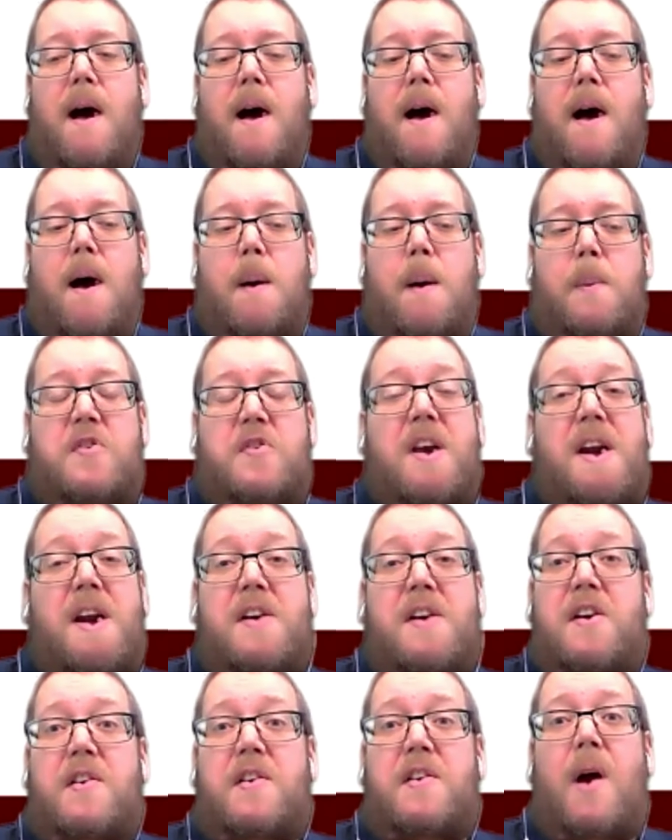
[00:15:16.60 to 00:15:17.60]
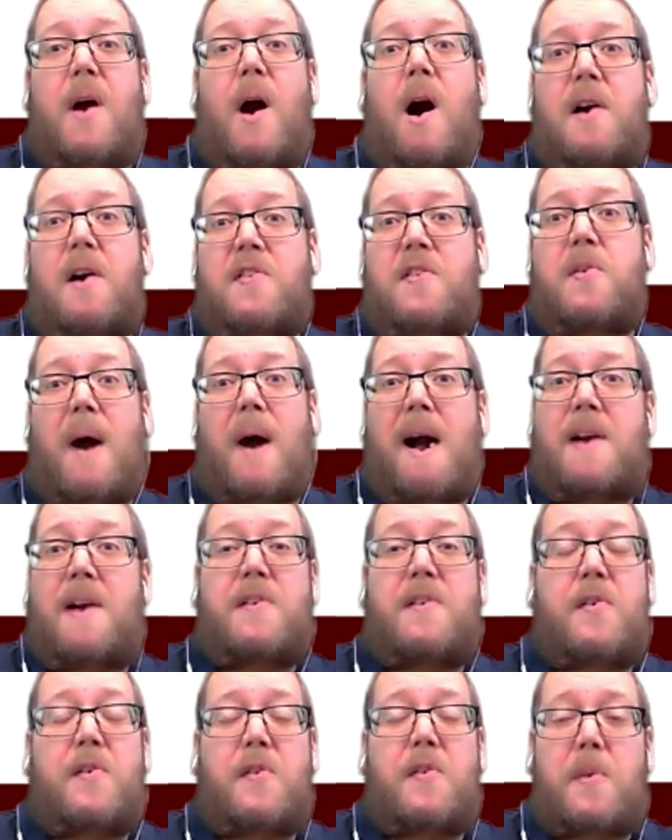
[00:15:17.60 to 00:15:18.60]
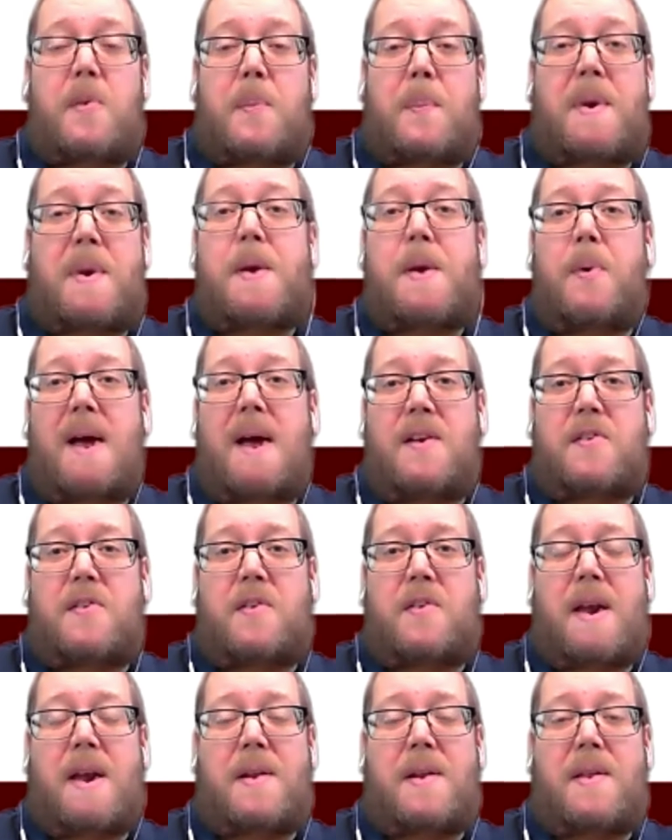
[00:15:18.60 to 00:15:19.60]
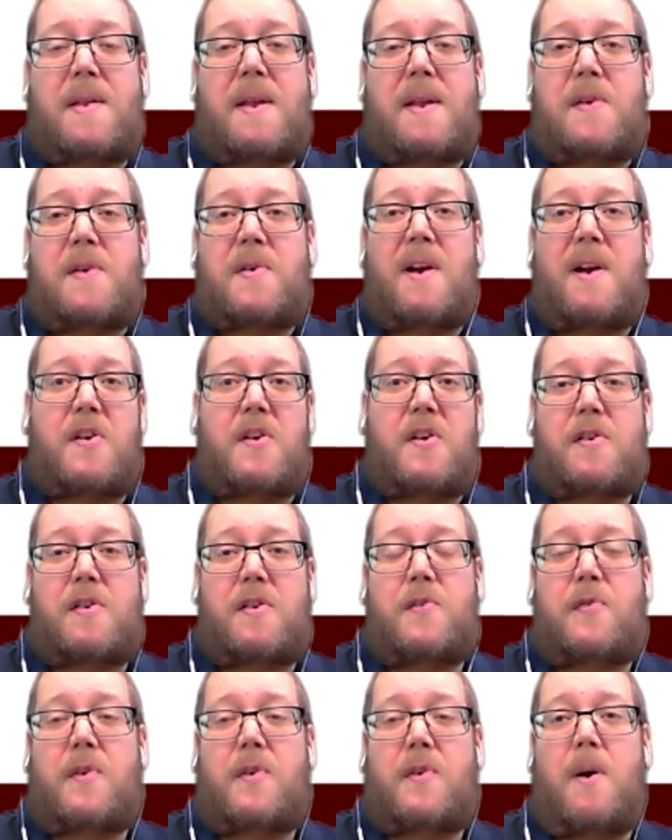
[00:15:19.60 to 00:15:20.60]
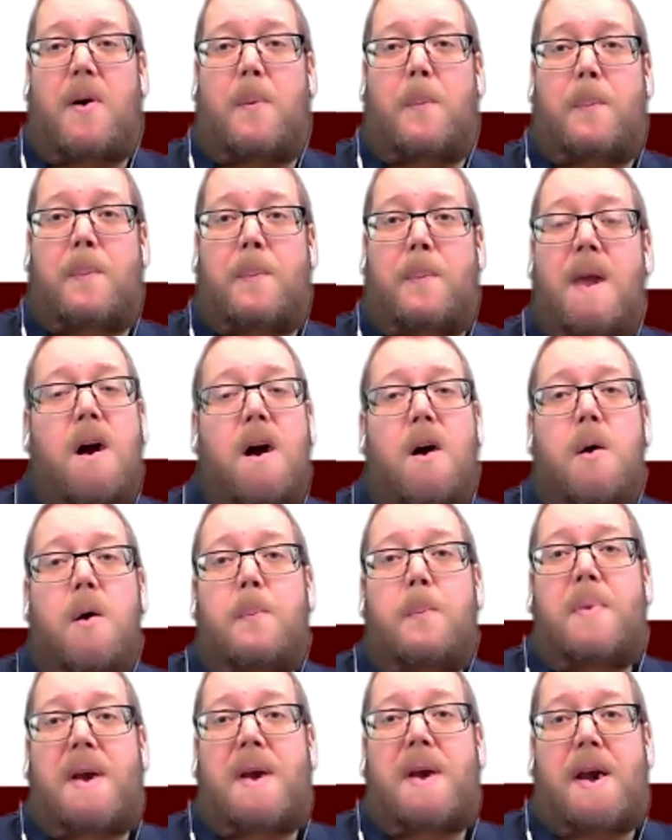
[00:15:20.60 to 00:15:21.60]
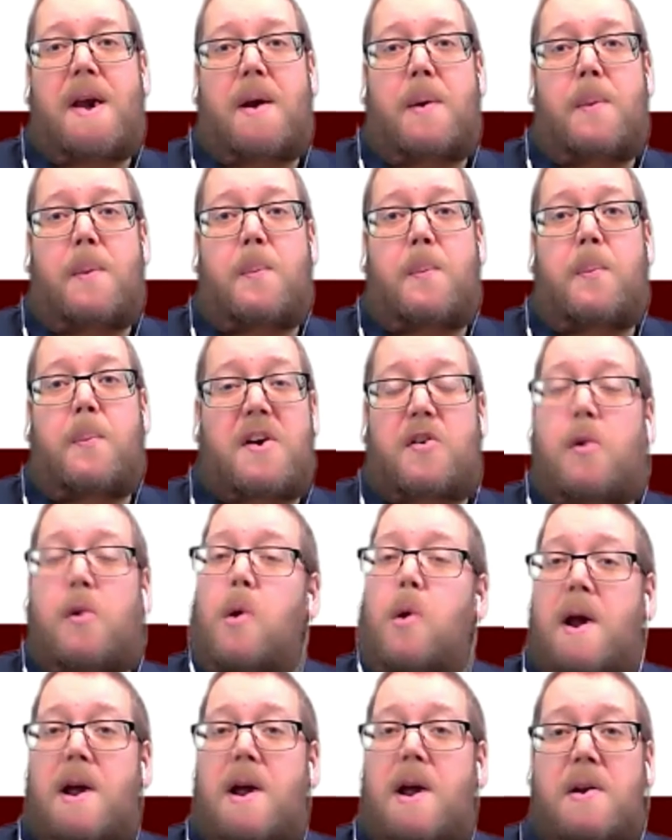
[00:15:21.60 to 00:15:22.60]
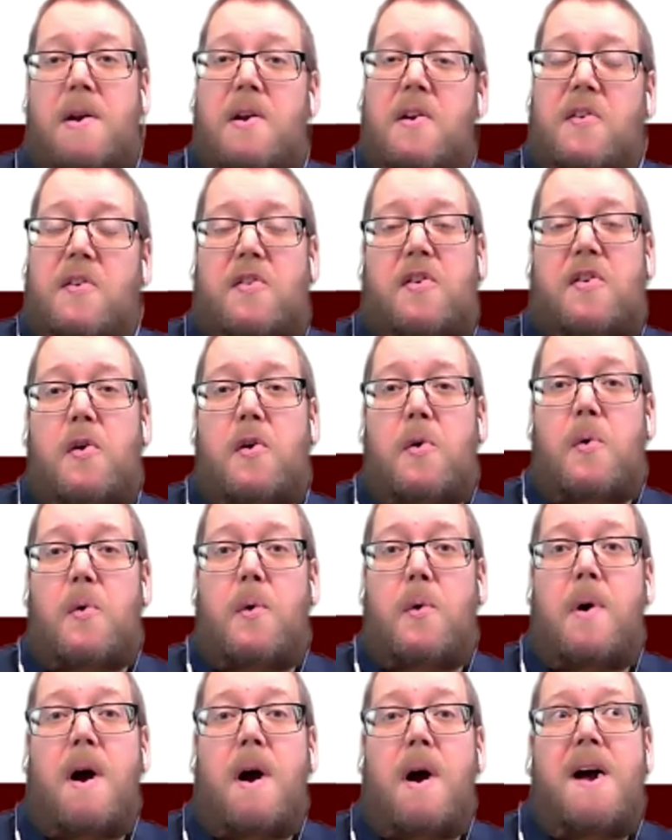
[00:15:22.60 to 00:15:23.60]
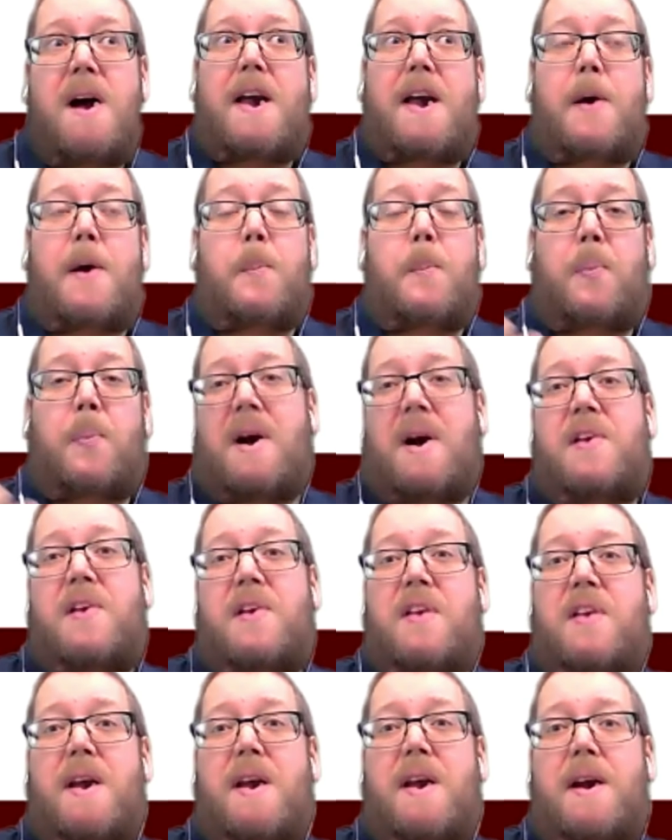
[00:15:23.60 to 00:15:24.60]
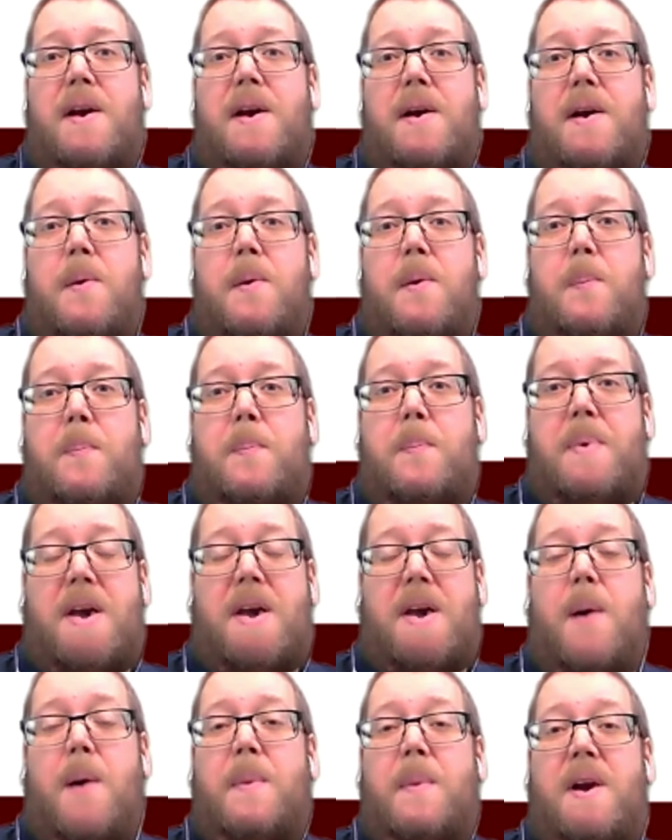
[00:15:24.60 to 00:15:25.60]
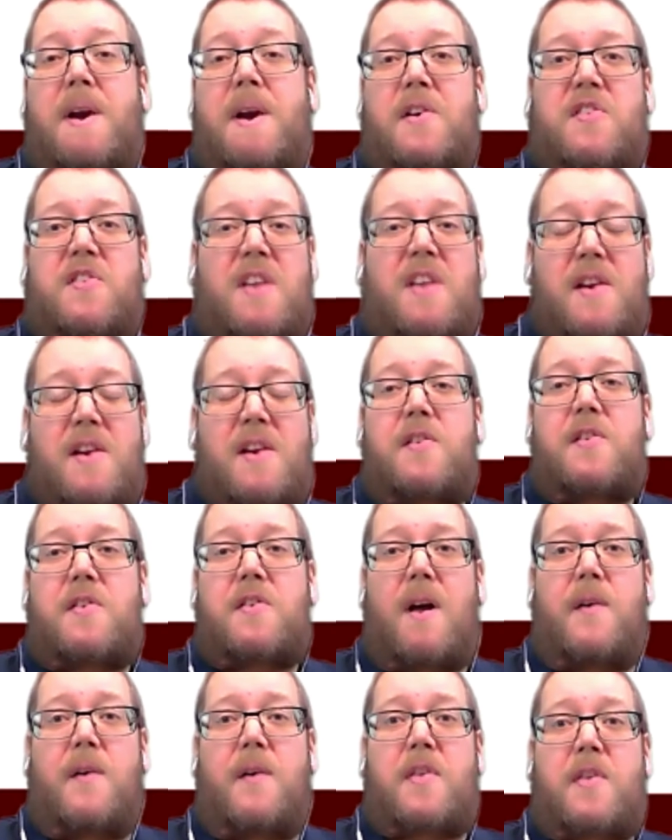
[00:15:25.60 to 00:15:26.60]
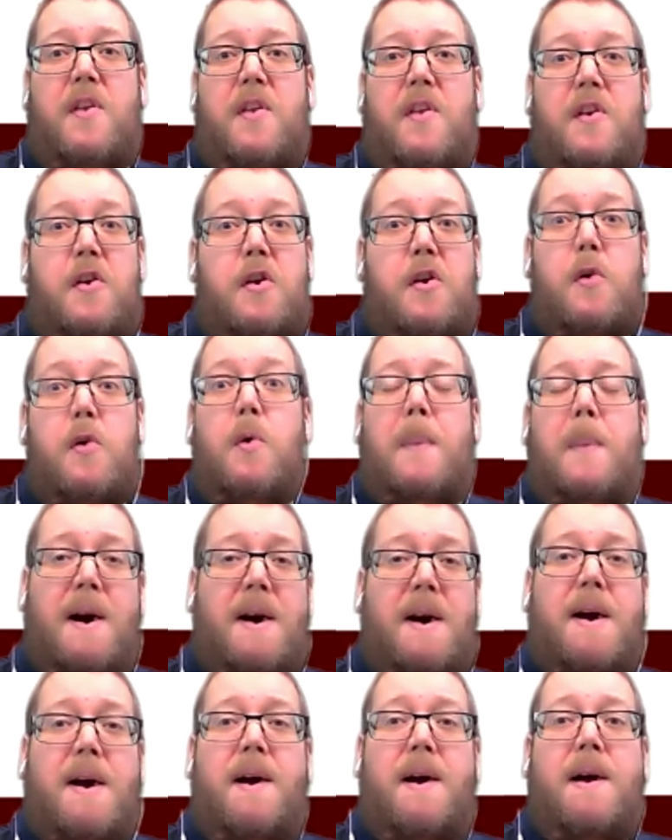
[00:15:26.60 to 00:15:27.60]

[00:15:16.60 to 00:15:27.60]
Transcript: changing the hearts and minds of the people as they transitioned from being British loyalists to embracing becoming citizens of the new America.